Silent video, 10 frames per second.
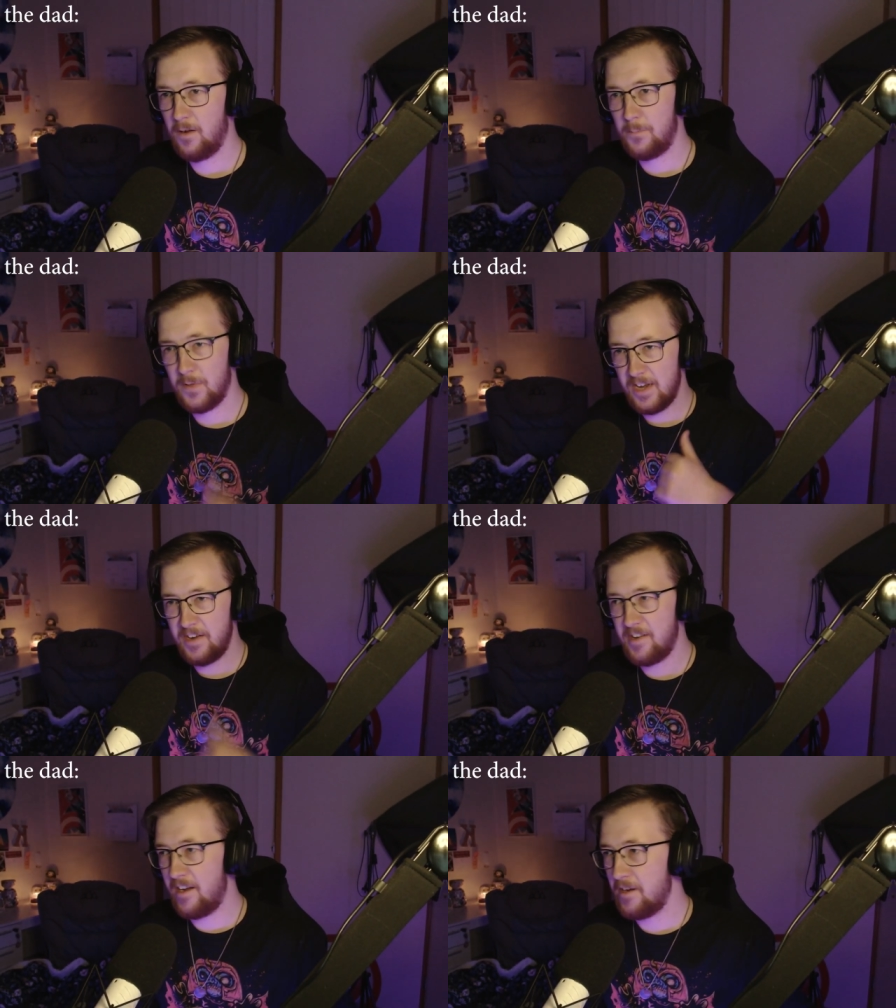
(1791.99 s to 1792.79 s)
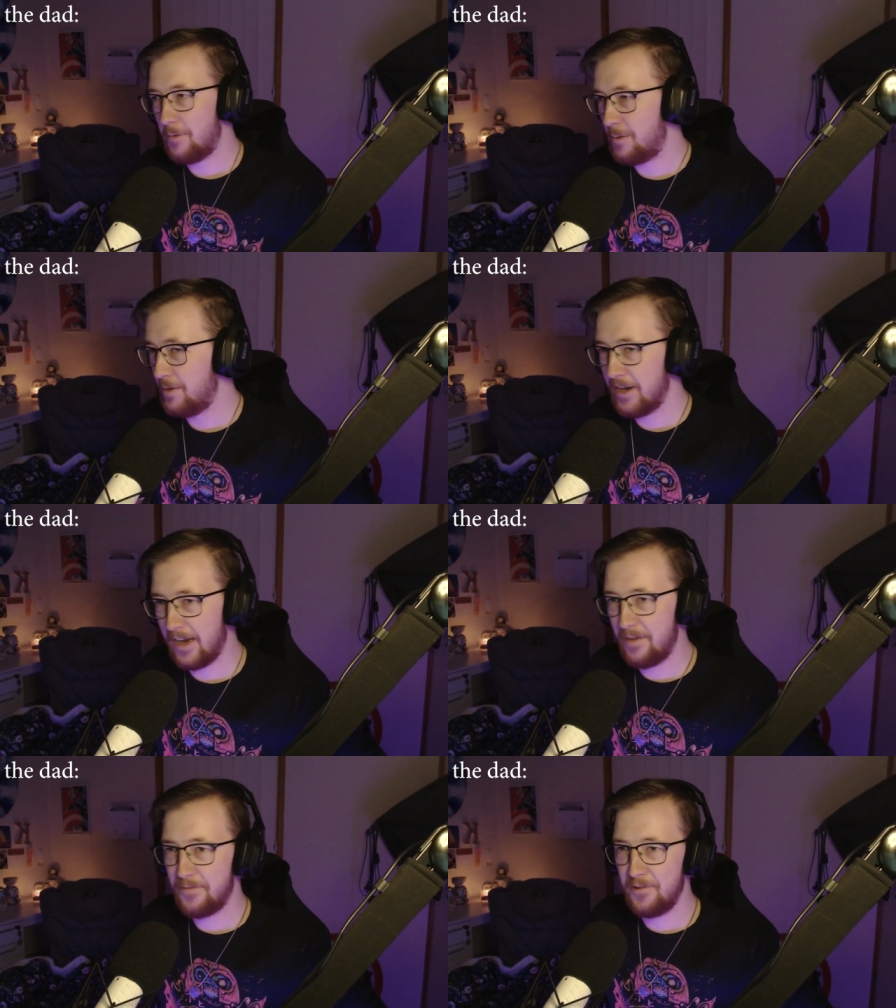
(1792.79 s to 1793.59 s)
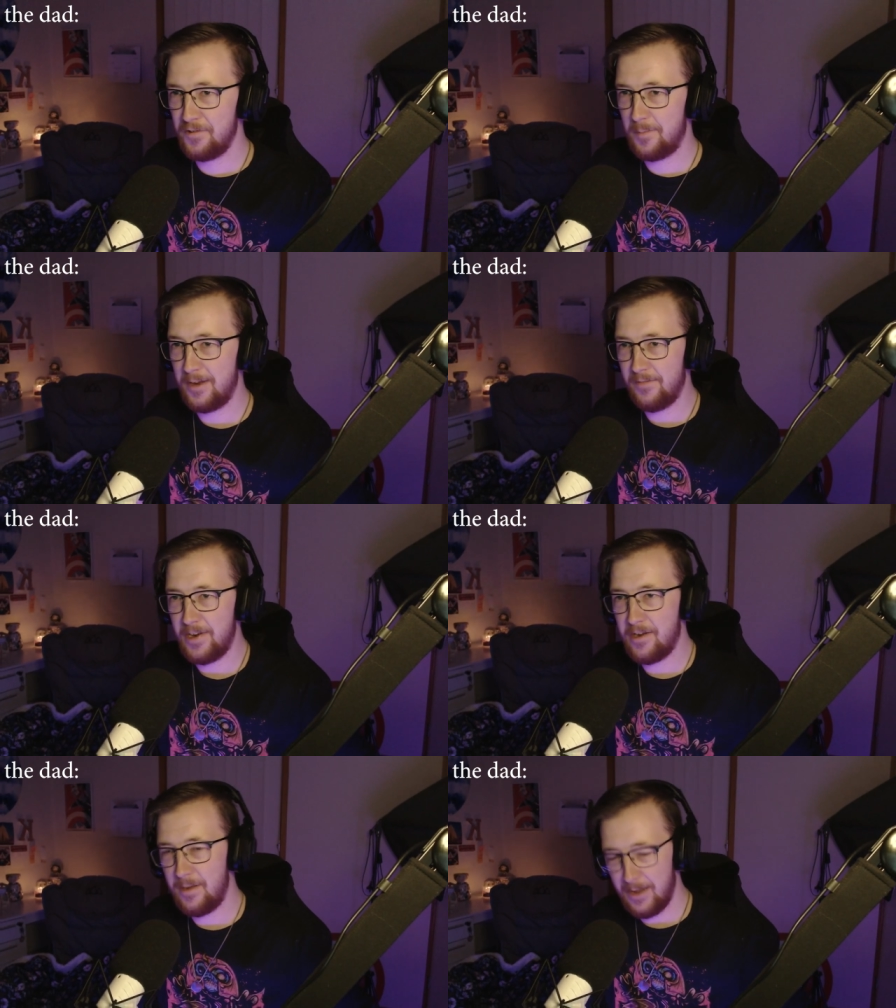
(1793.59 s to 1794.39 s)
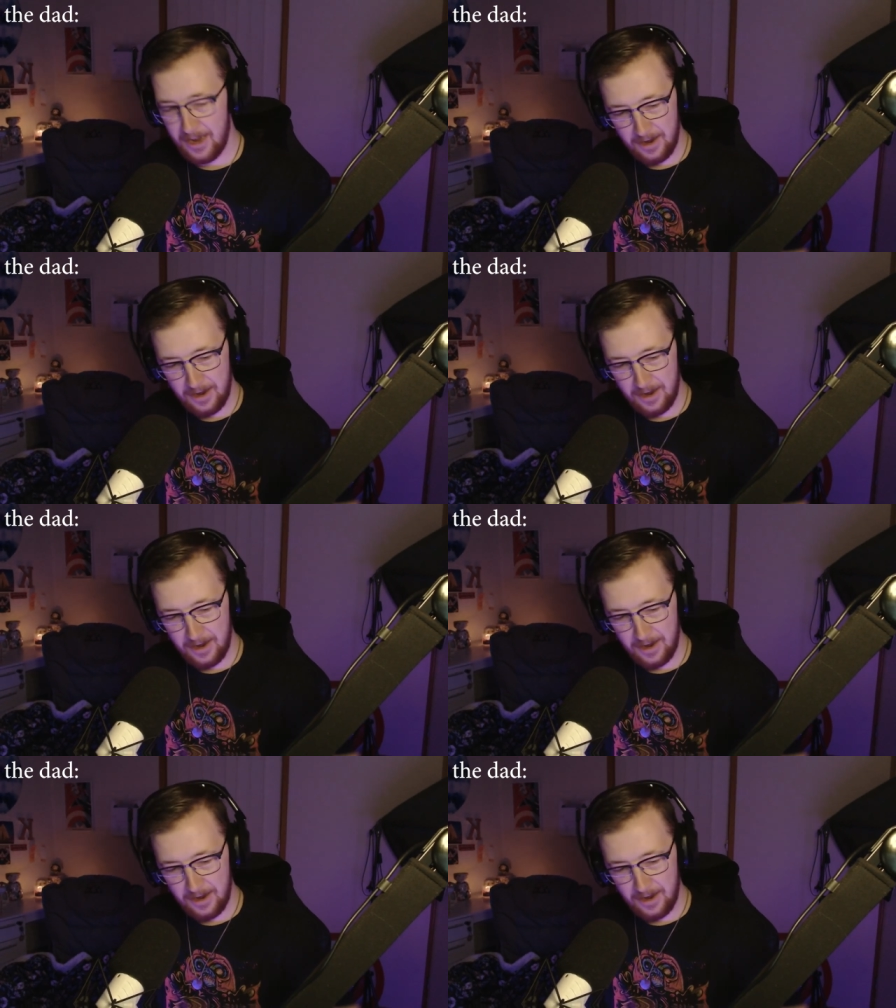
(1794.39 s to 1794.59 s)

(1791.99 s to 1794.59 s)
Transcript: I bloody tell you what we're going through is a bit of a nightmare.